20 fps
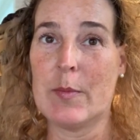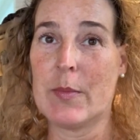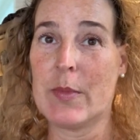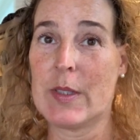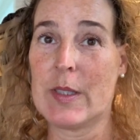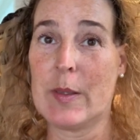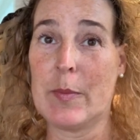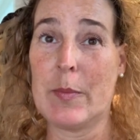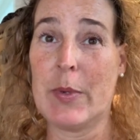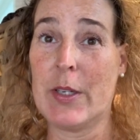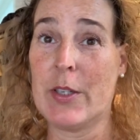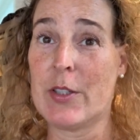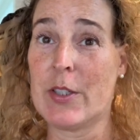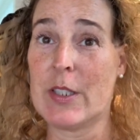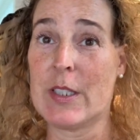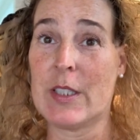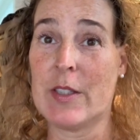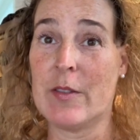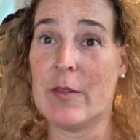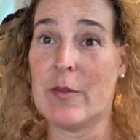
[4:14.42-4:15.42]
Some
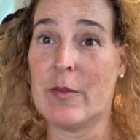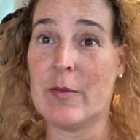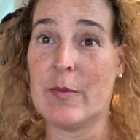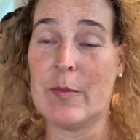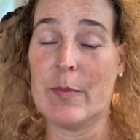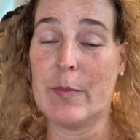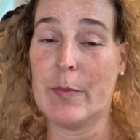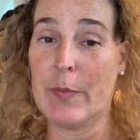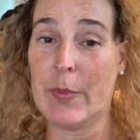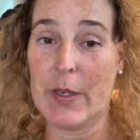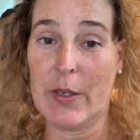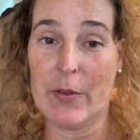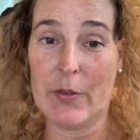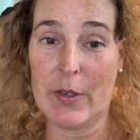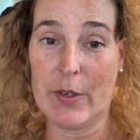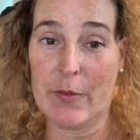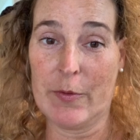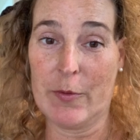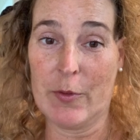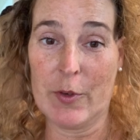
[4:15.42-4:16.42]
patients have been
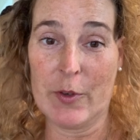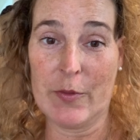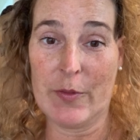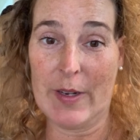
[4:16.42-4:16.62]
going 4,